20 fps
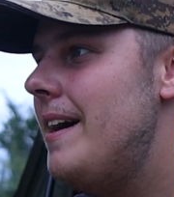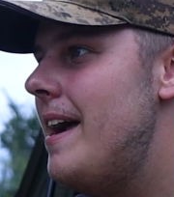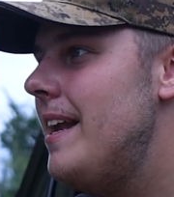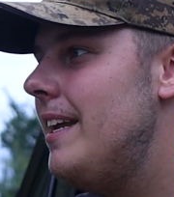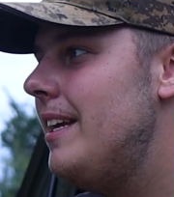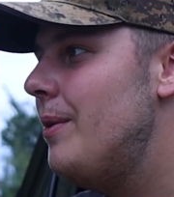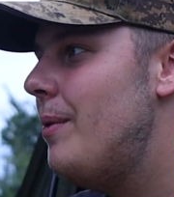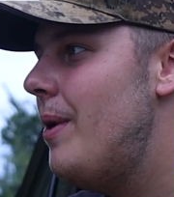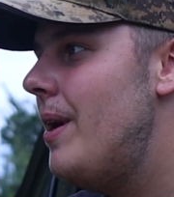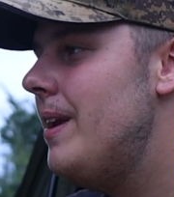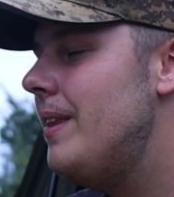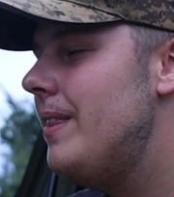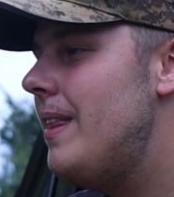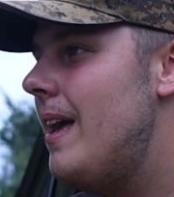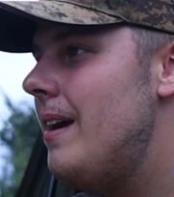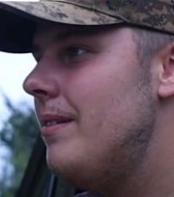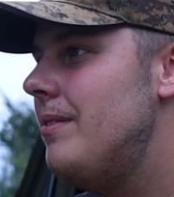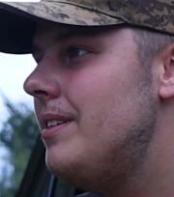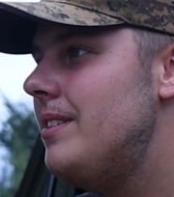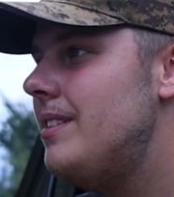Anyway,
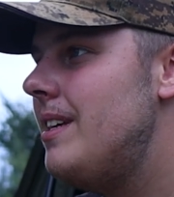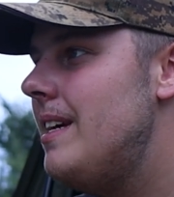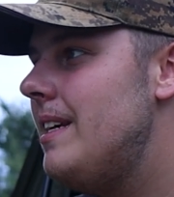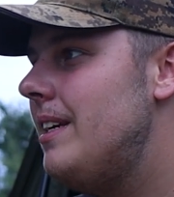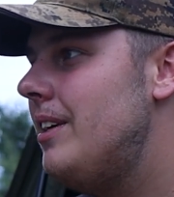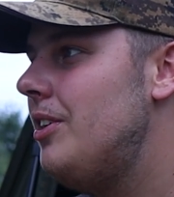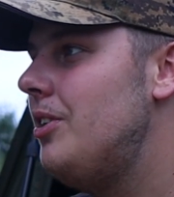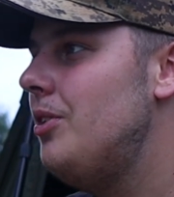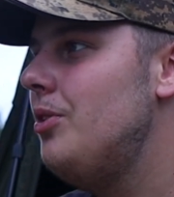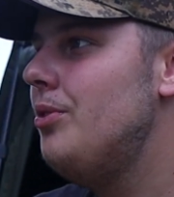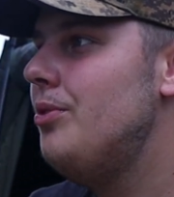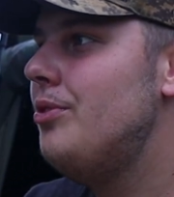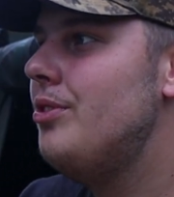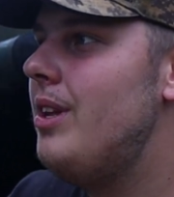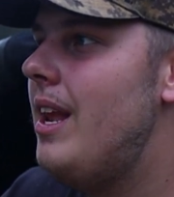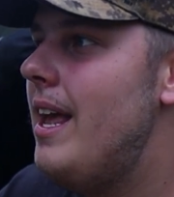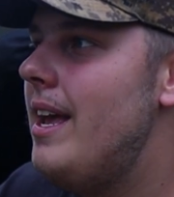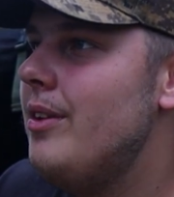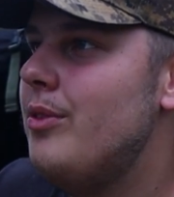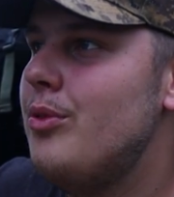there is a huge
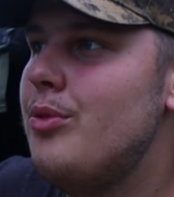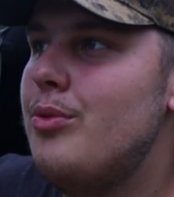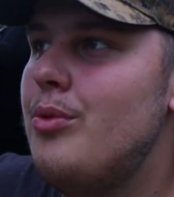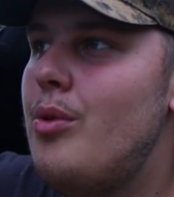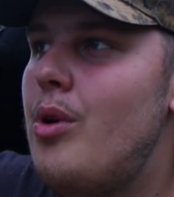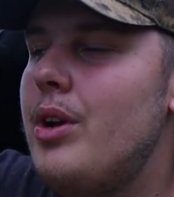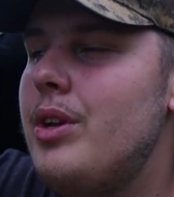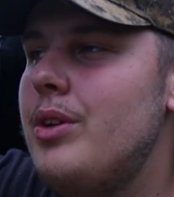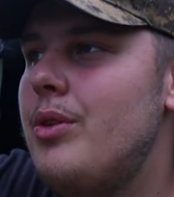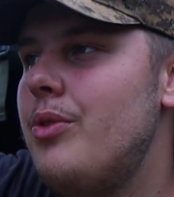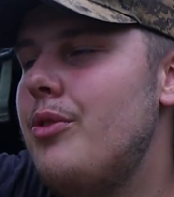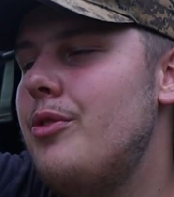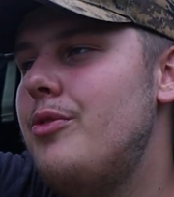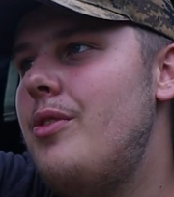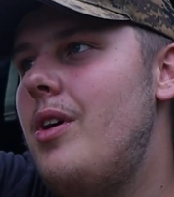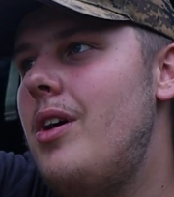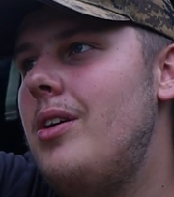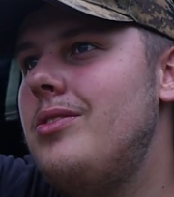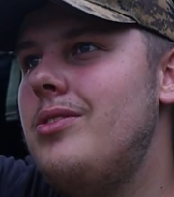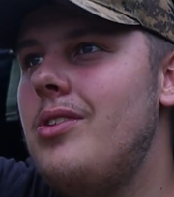ledge right on the
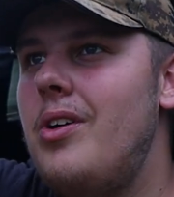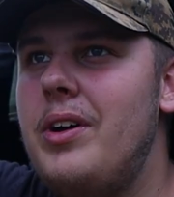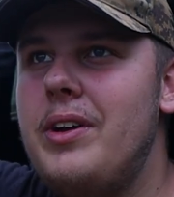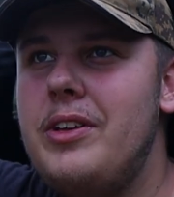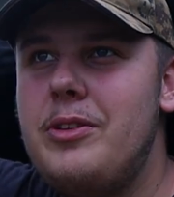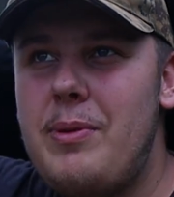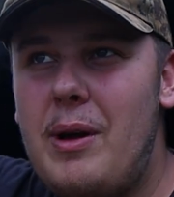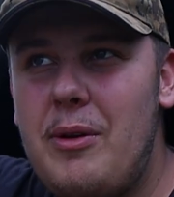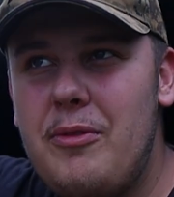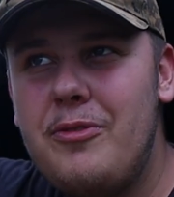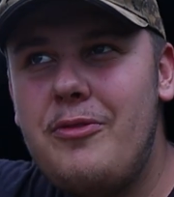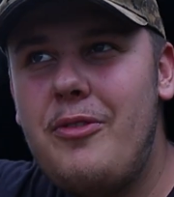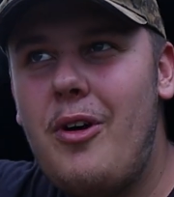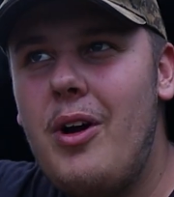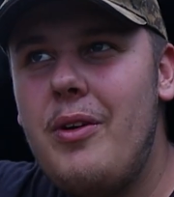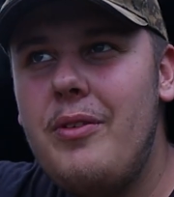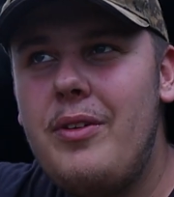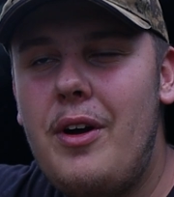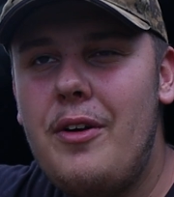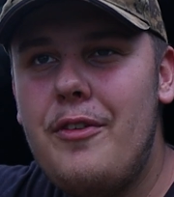far side. It's about
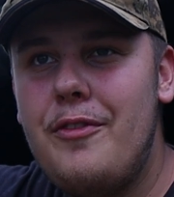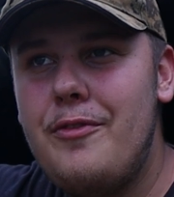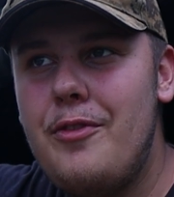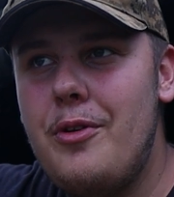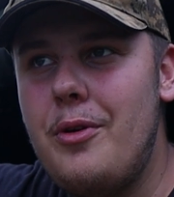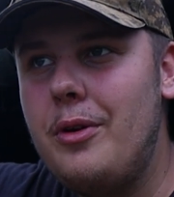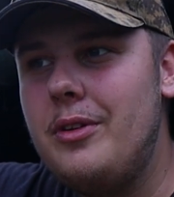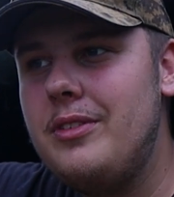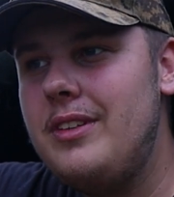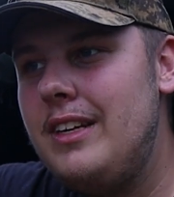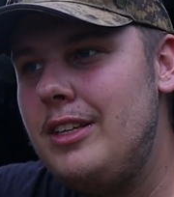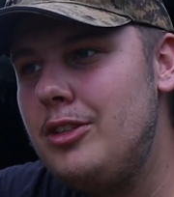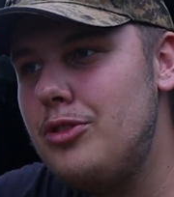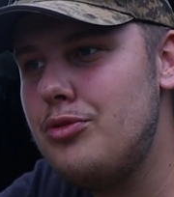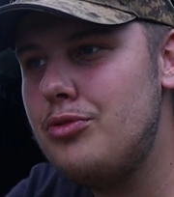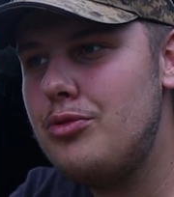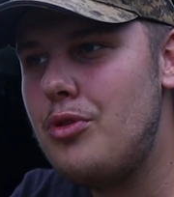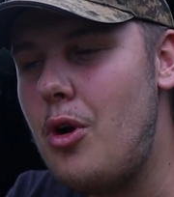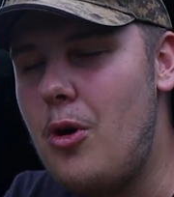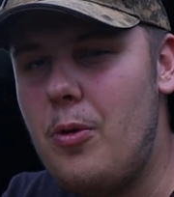5.5 foot, and it
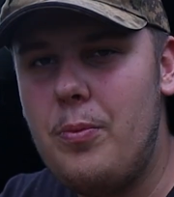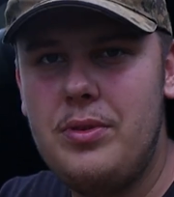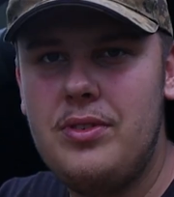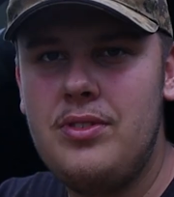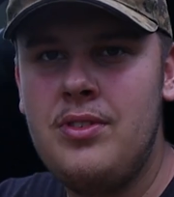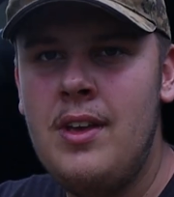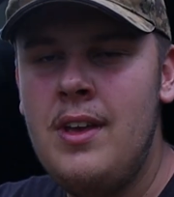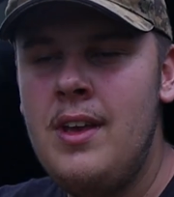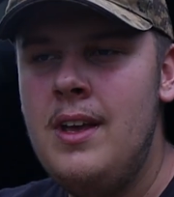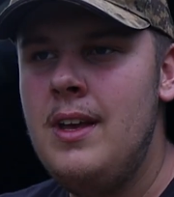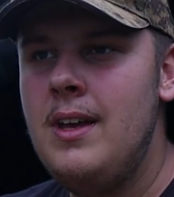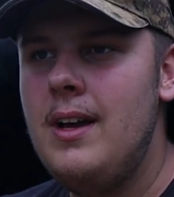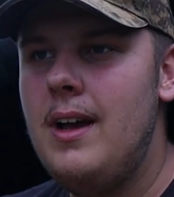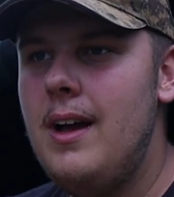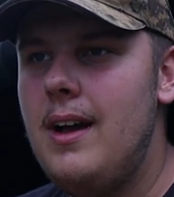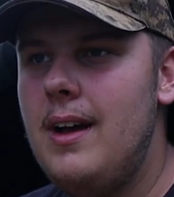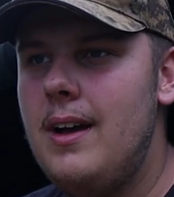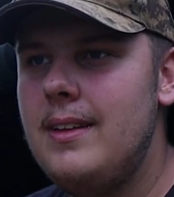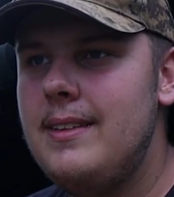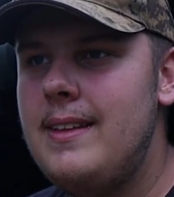drops
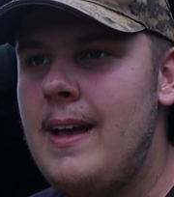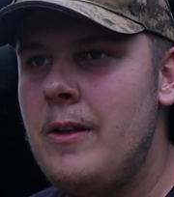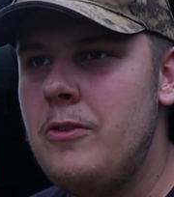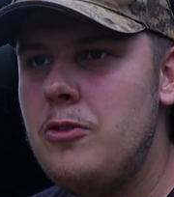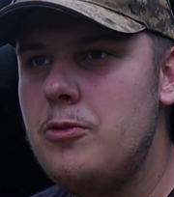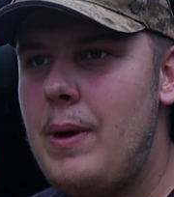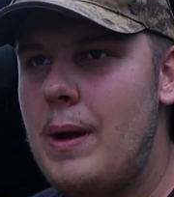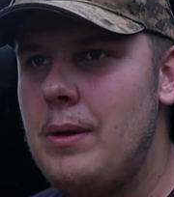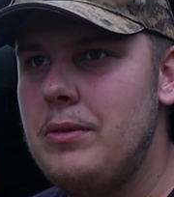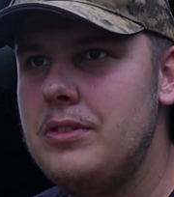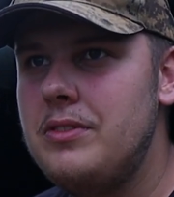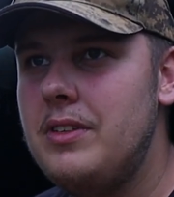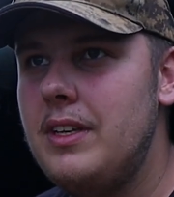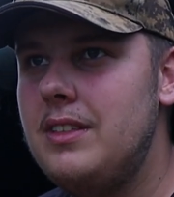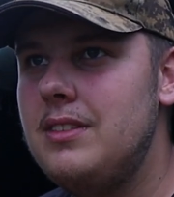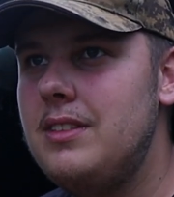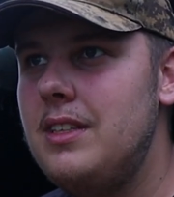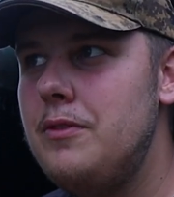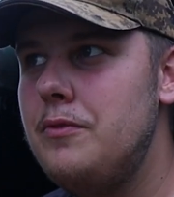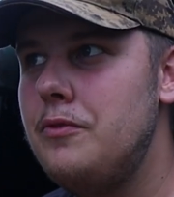down to about
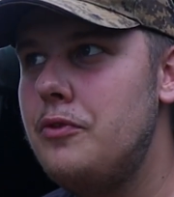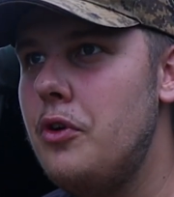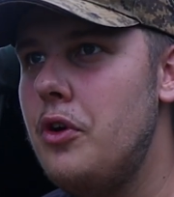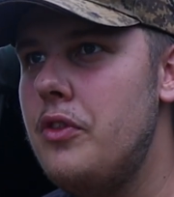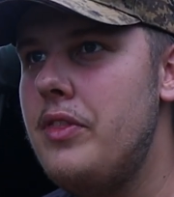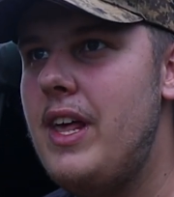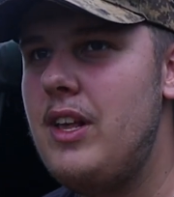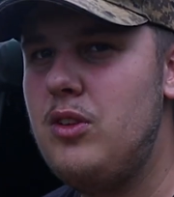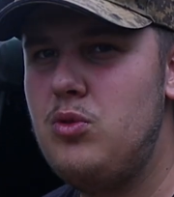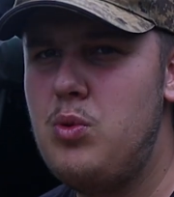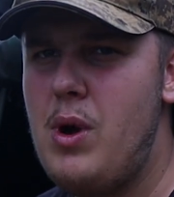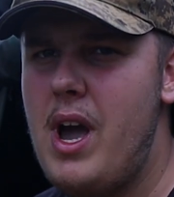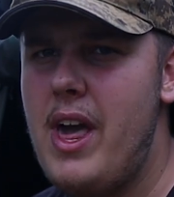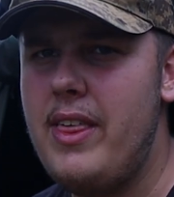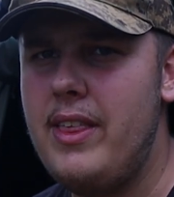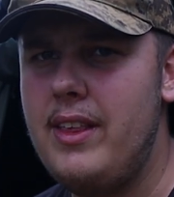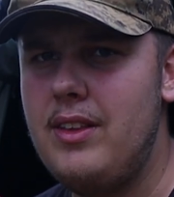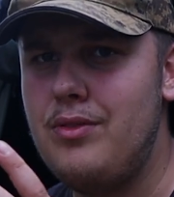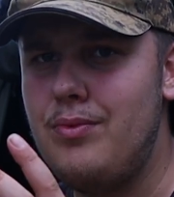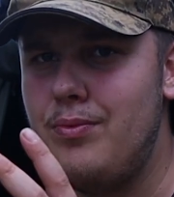16 foot, and that's
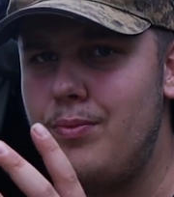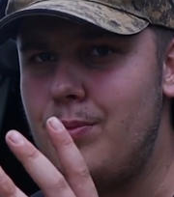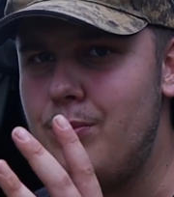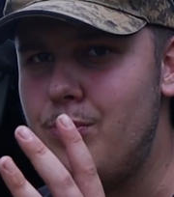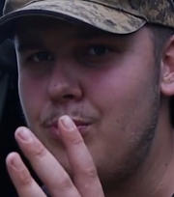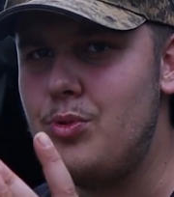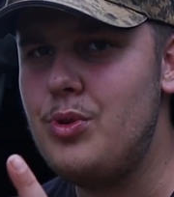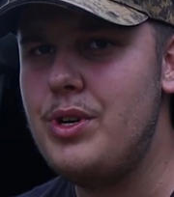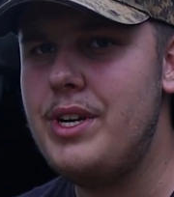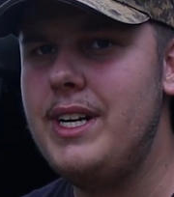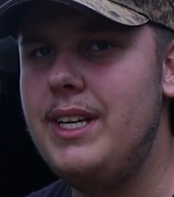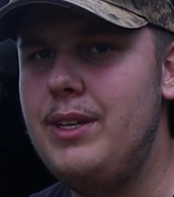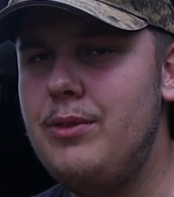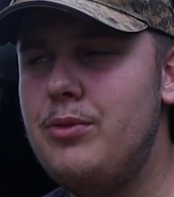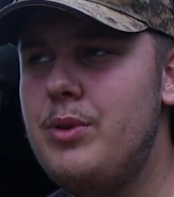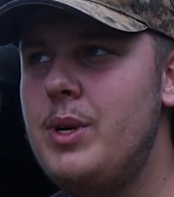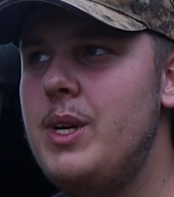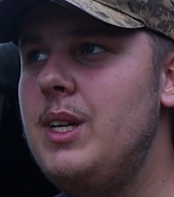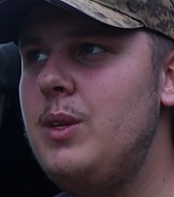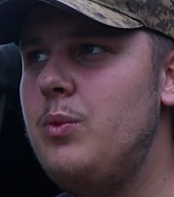where it's really
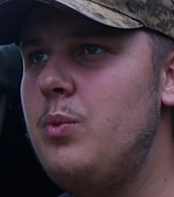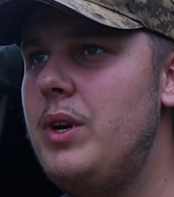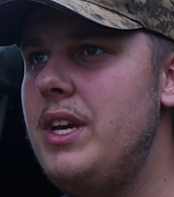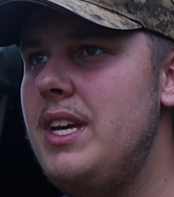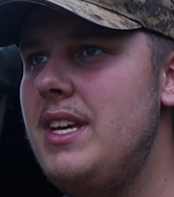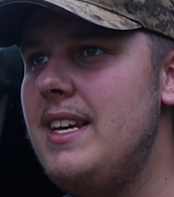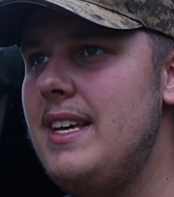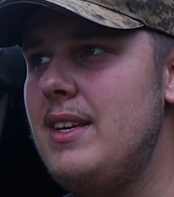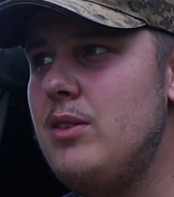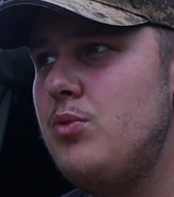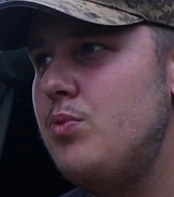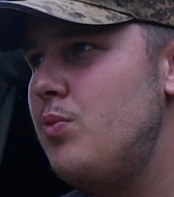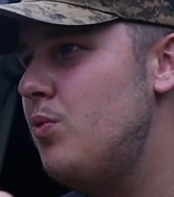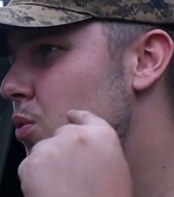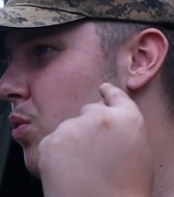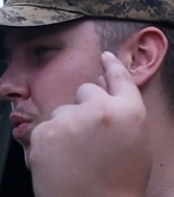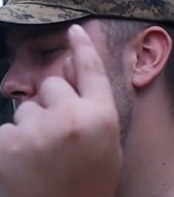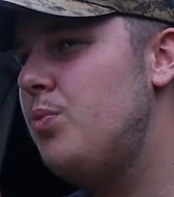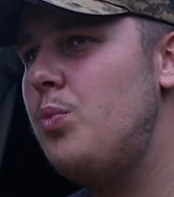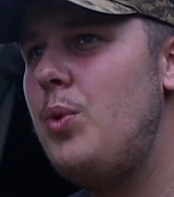weedy. It's
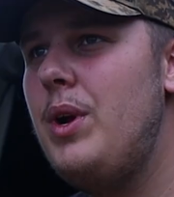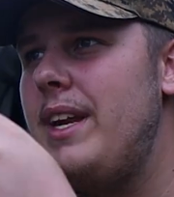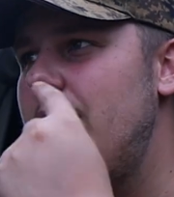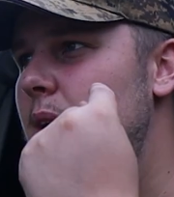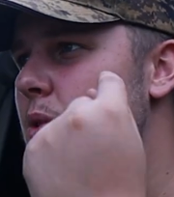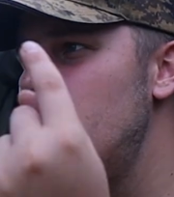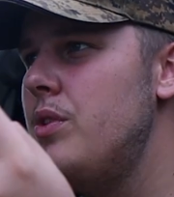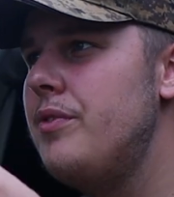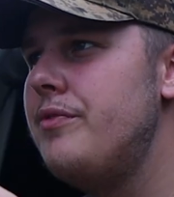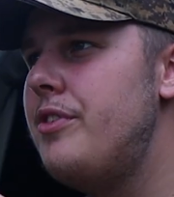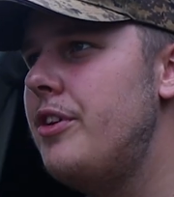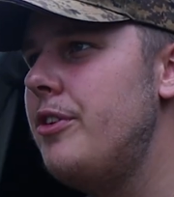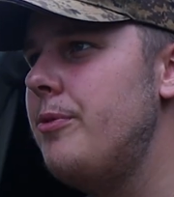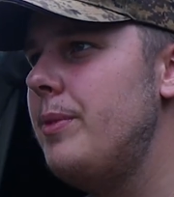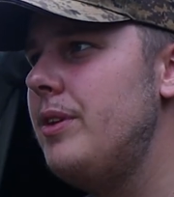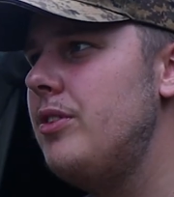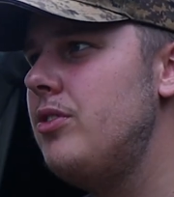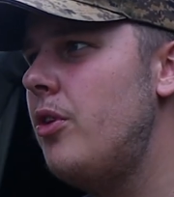weedy all in front of me.